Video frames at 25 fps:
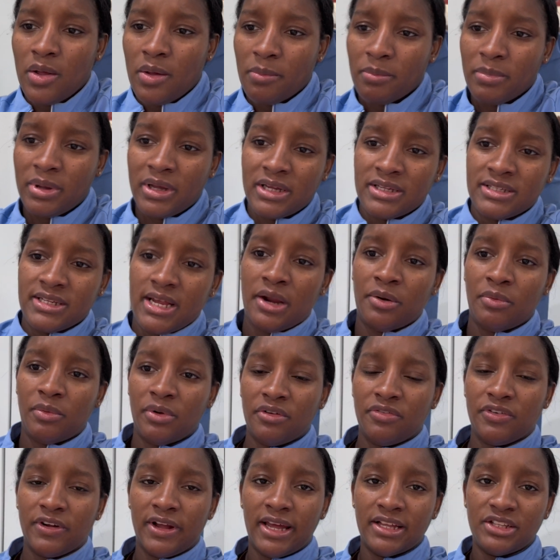because I don't want to
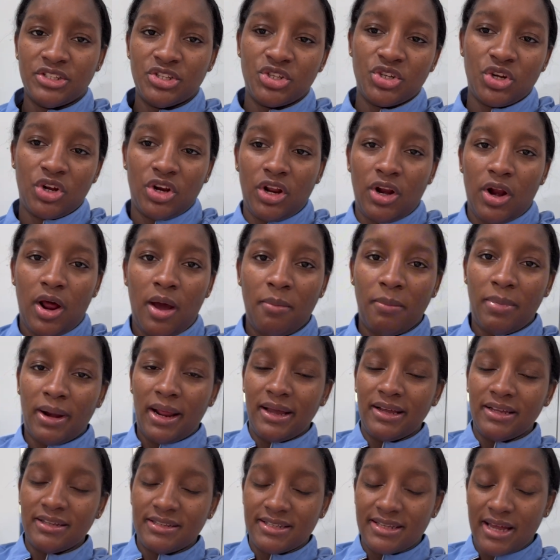forget to turn it on, but
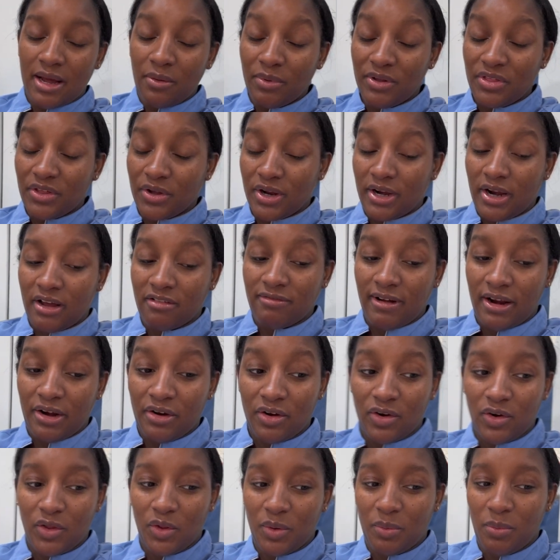I sat with her and I read
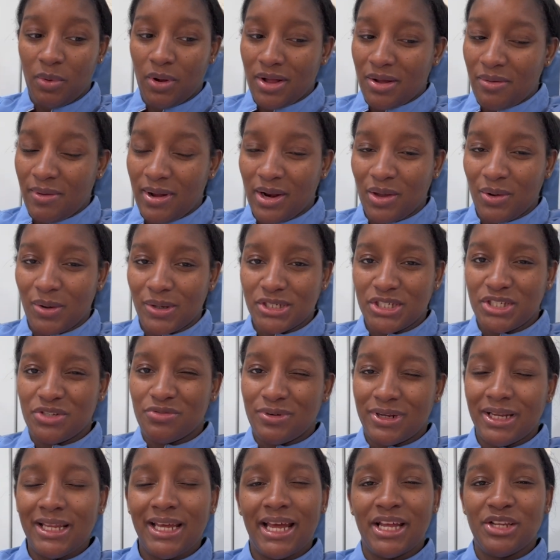her little book a while ago, and she
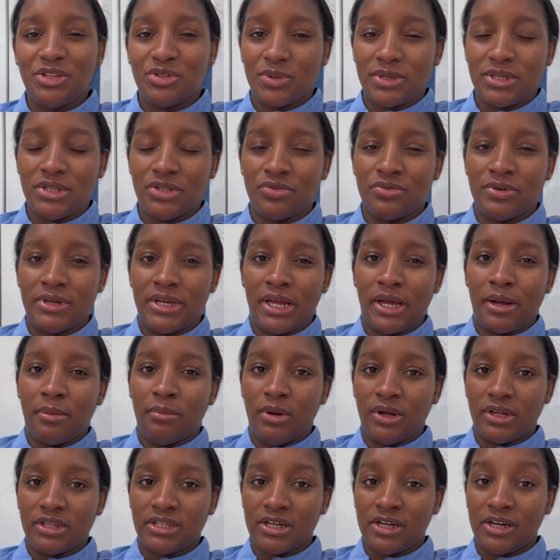really enjoys you reading a
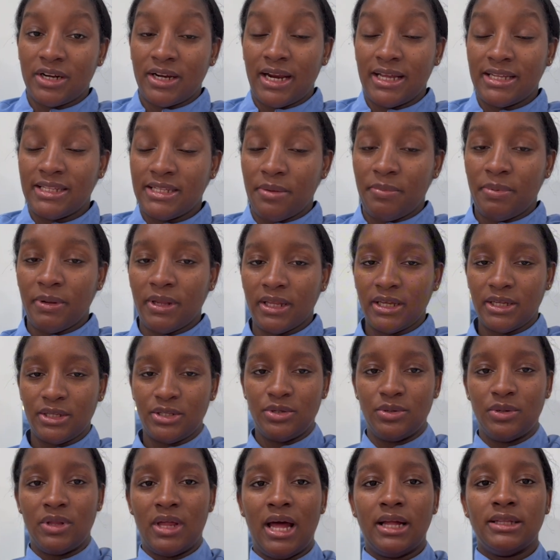book to her, and I typically
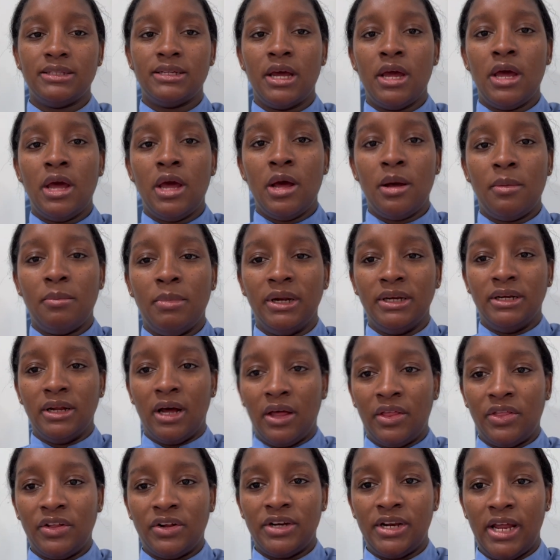do that. But the
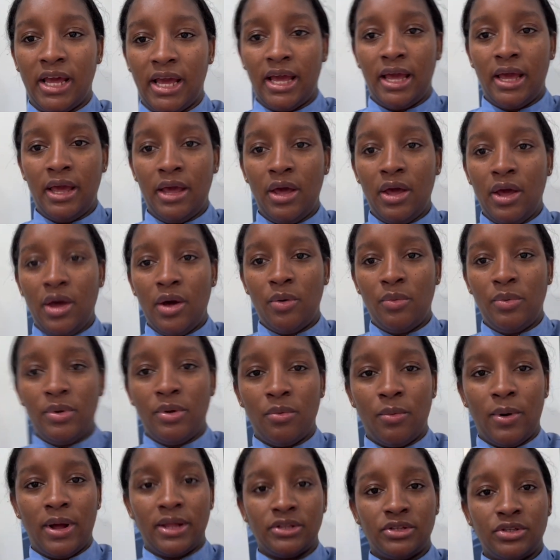other day we
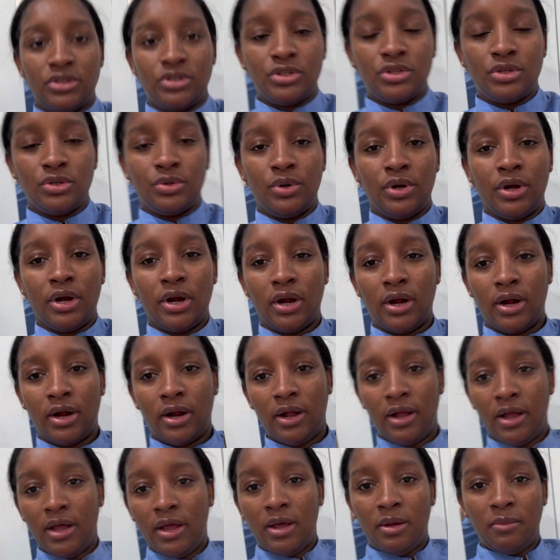went to her
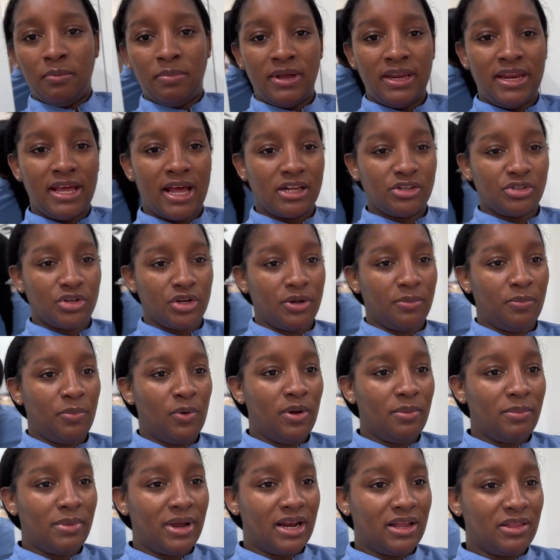pediatric
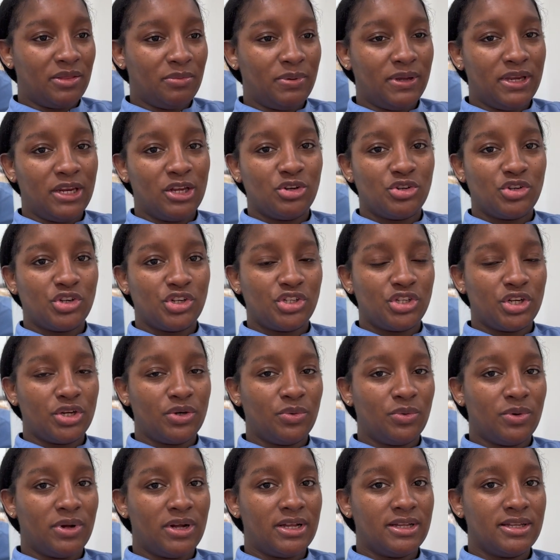appointment and the
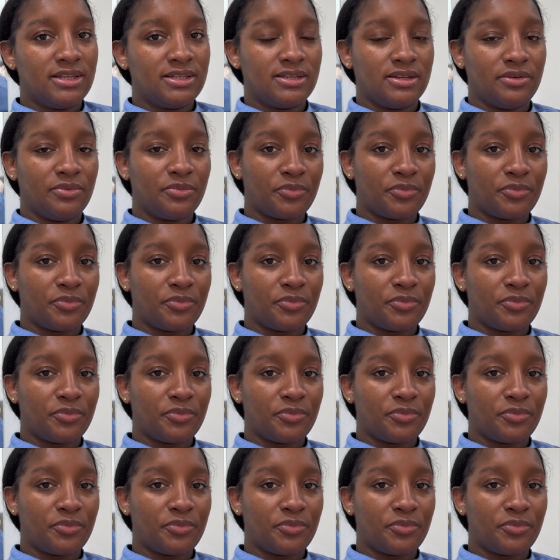pediatrician was